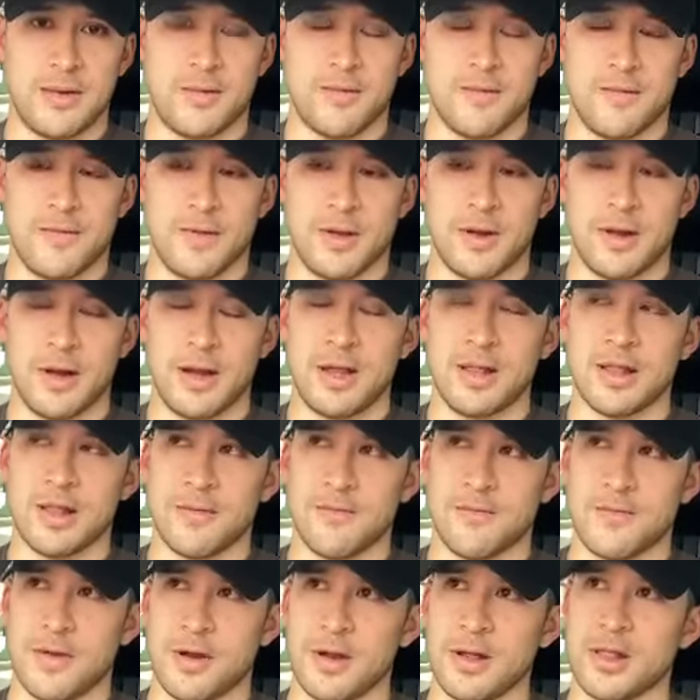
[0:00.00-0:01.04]
Very,
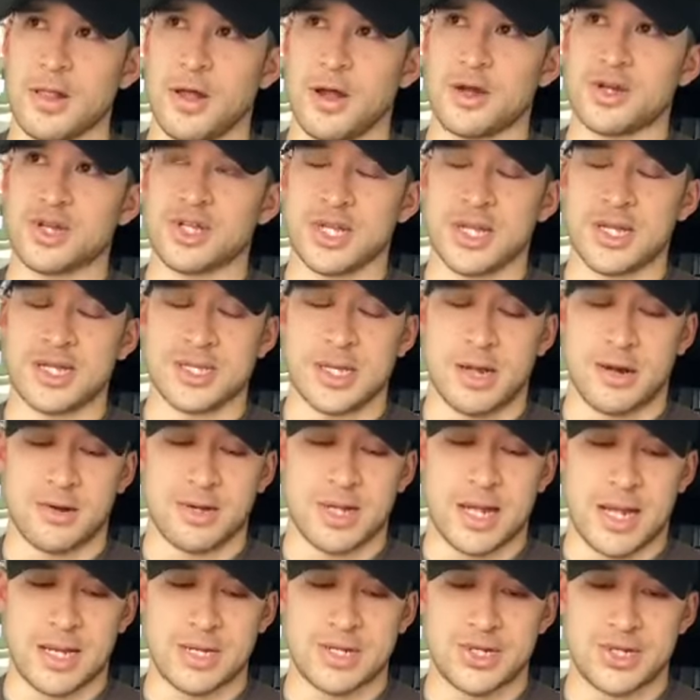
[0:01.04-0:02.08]
very large liens that are
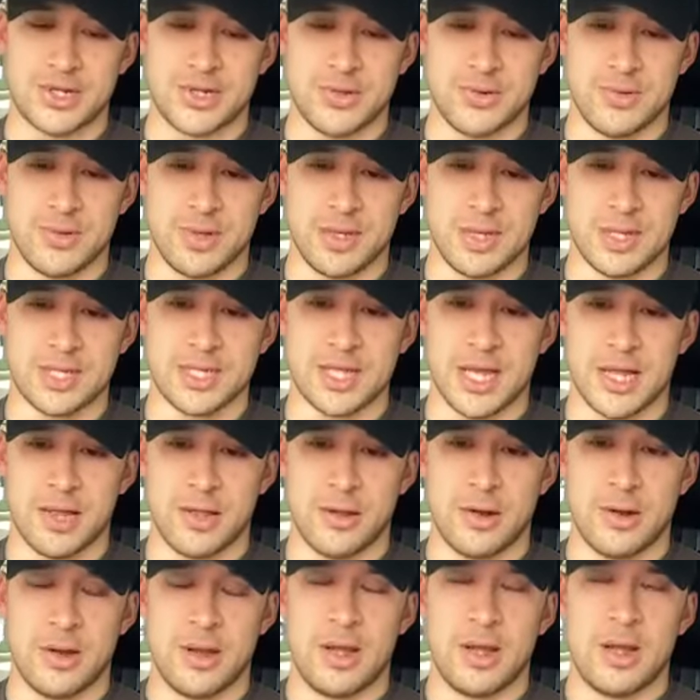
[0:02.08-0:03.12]
attached to the
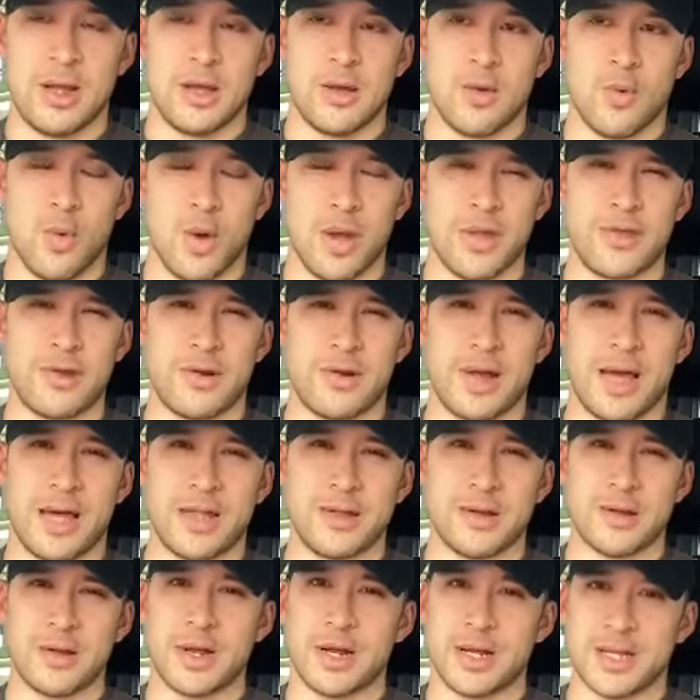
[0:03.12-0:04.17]
seller. Whether or not
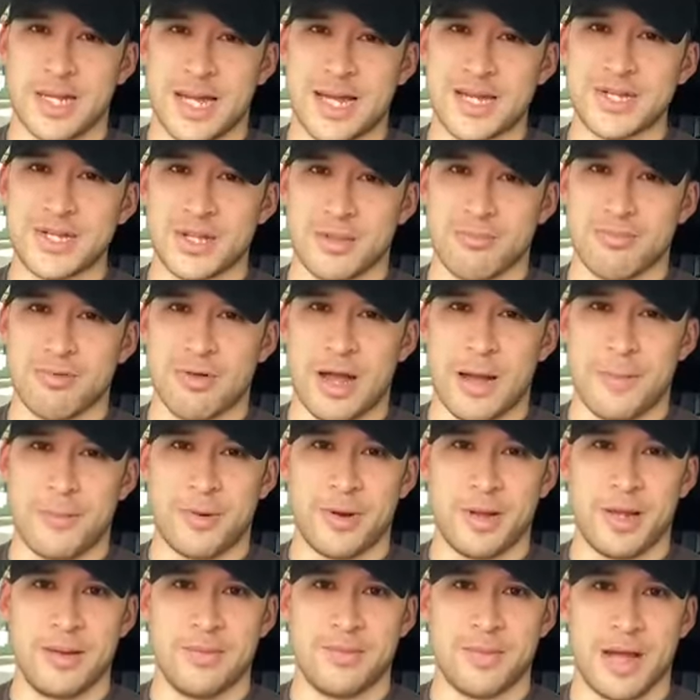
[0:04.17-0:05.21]
they're going to attach to the
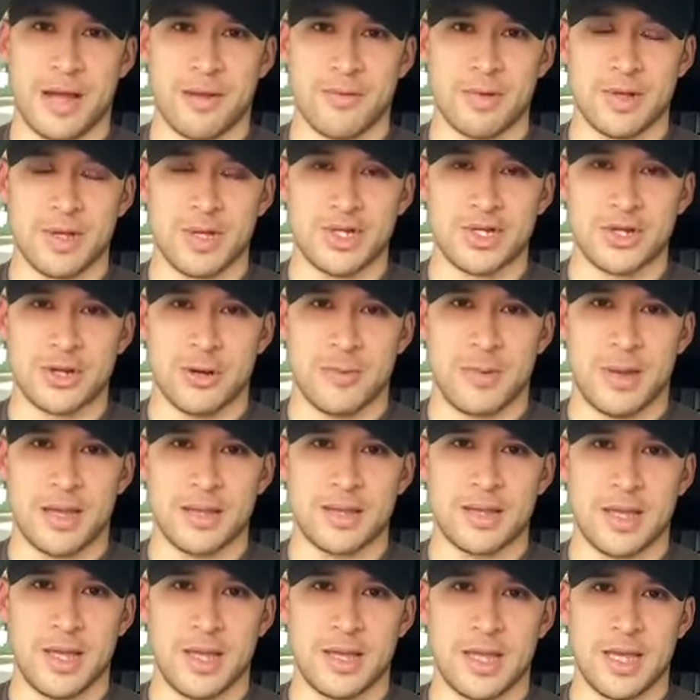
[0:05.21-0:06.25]
property, not really sure
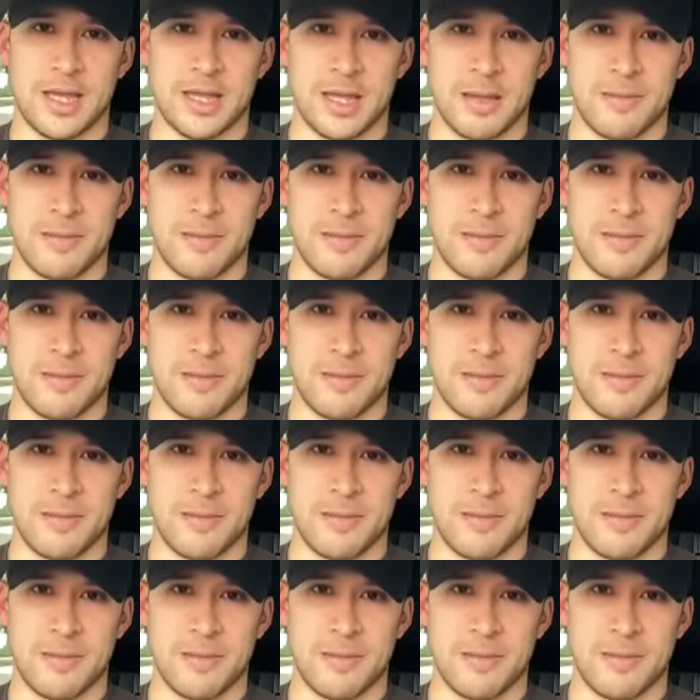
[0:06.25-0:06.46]
about that yet.